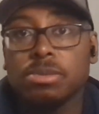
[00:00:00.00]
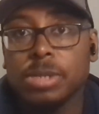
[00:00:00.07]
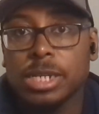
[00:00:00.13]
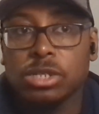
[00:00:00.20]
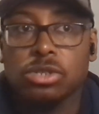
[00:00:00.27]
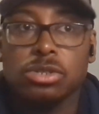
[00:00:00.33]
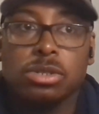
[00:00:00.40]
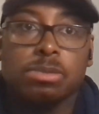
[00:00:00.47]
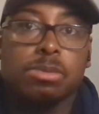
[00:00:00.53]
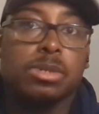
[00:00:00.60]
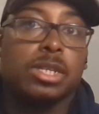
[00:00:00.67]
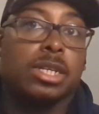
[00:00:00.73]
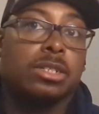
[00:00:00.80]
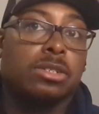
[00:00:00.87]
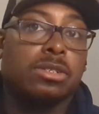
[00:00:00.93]
Make sure you
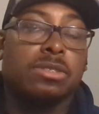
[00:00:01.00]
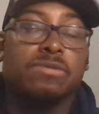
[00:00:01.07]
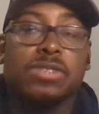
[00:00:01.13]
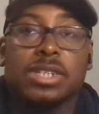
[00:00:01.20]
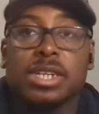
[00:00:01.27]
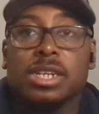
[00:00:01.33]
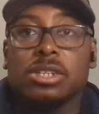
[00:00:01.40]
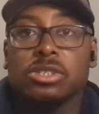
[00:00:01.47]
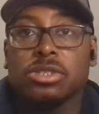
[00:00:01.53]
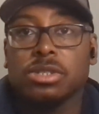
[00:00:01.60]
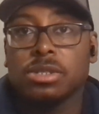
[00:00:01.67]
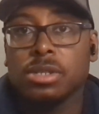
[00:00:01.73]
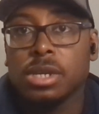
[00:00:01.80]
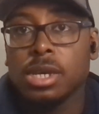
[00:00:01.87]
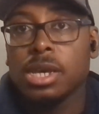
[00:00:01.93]
put that
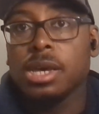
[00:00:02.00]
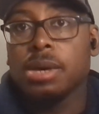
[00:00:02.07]
notification